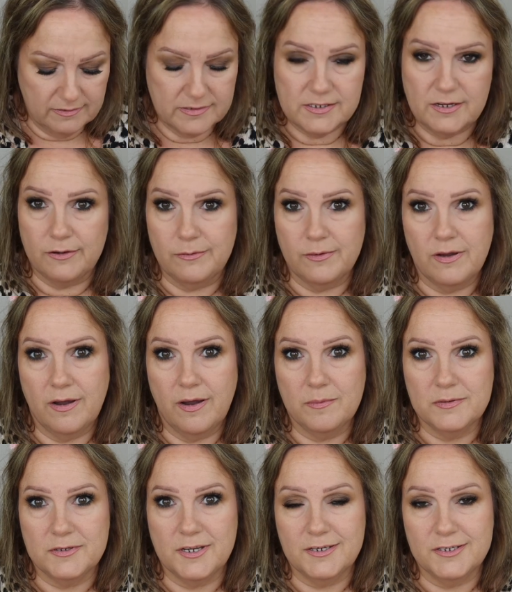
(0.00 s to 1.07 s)
So
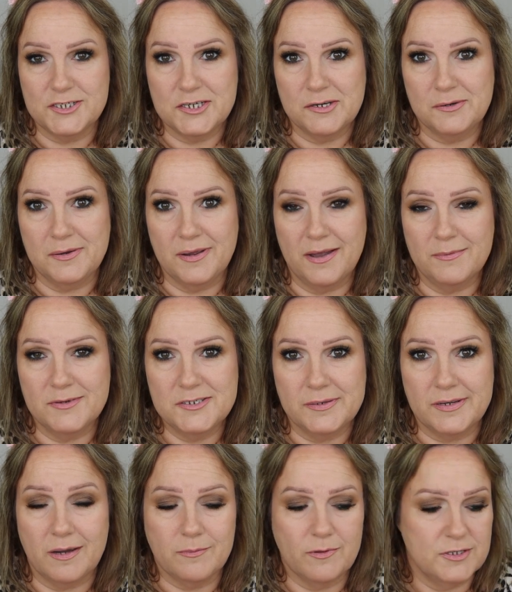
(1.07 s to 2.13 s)
I'm going to show you how I do
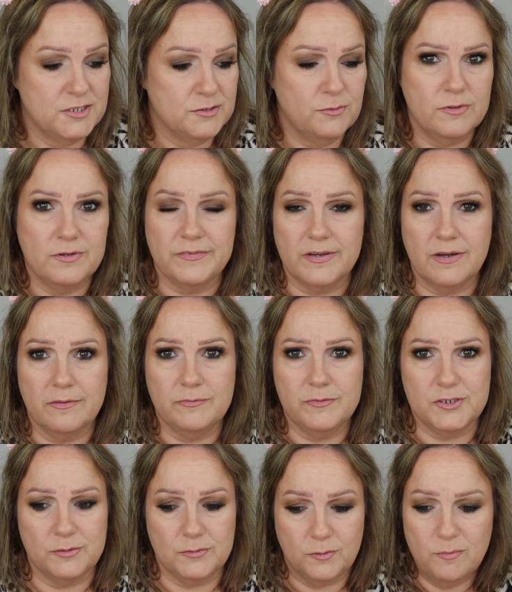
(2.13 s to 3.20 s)
it. I'm going to do all of it. I'm
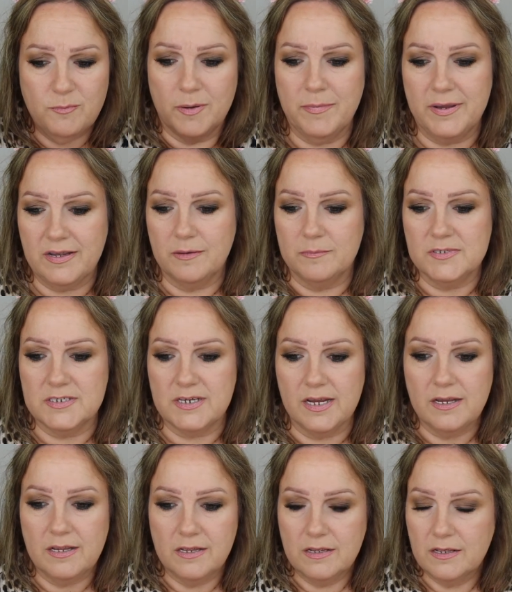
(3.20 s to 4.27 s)
doing all my makeup
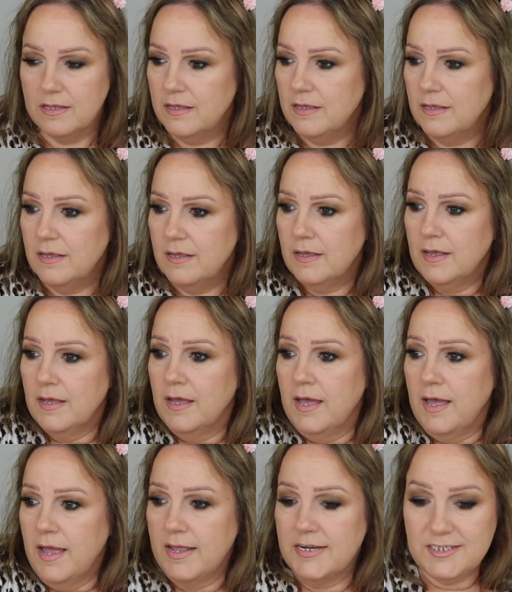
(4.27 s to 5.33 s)
today.
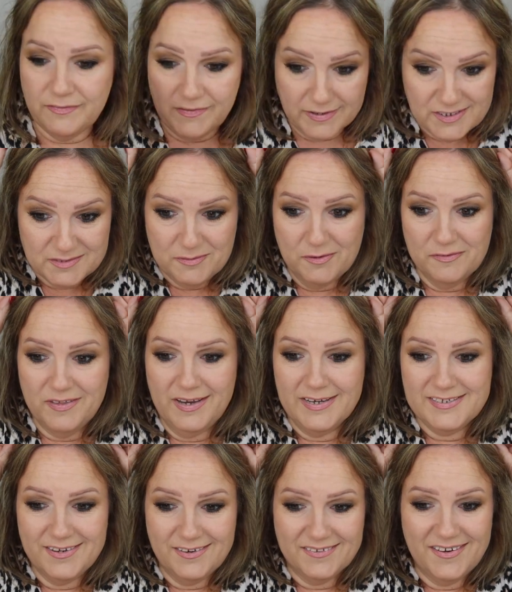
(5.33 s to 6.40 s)
And I found some more of
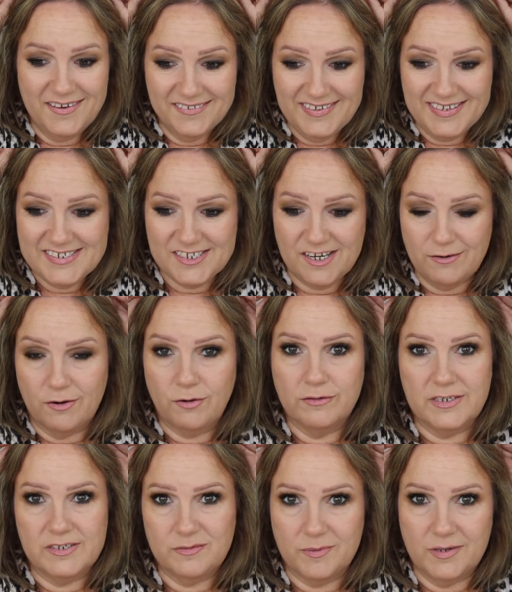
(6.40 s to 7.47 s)
these. Look, aren't these cute? I
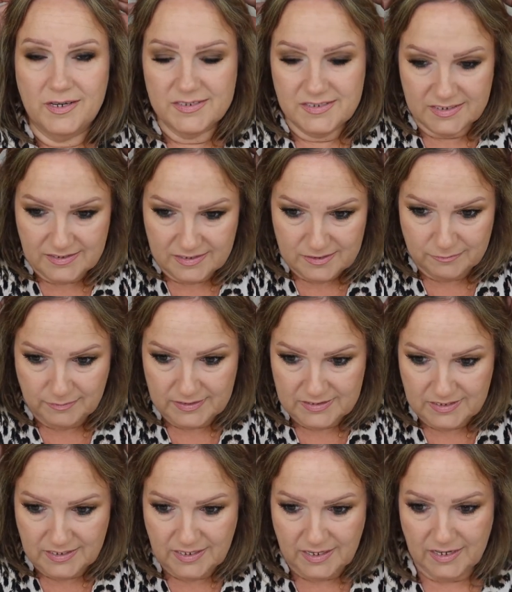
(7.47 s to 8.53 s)
got these from Claire's Accessories
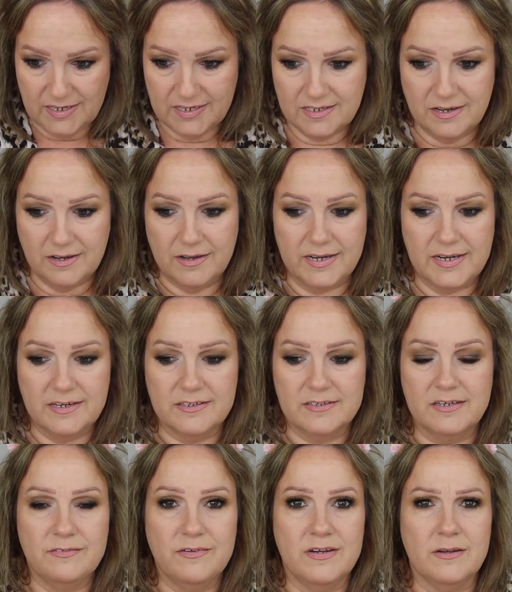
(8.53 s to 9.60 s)
in, in uh,
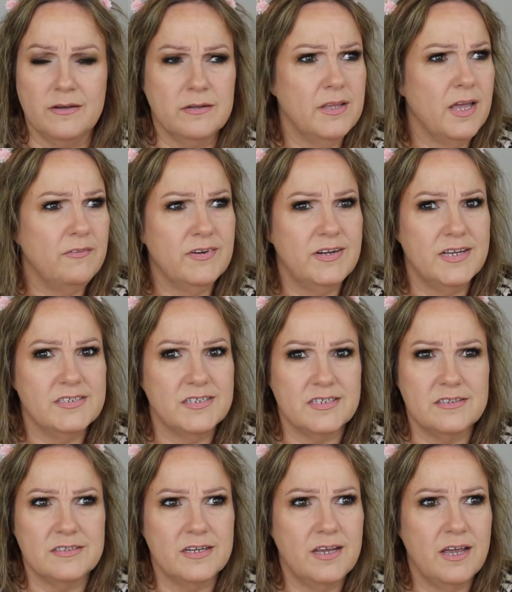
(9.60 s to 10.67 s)
England. If only they have Claire's.
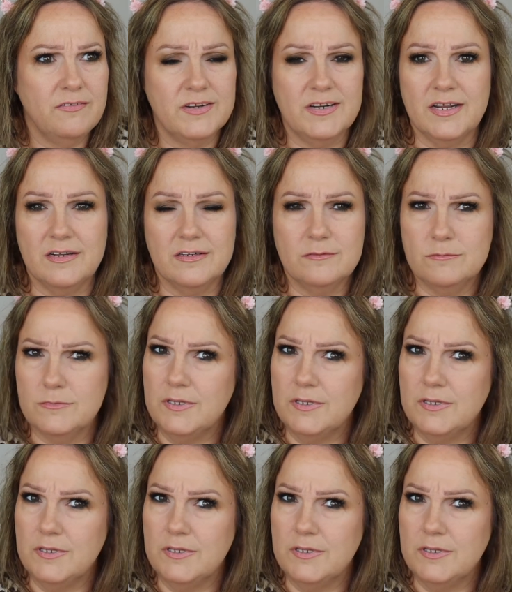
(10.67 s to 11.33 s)
They have Claire's.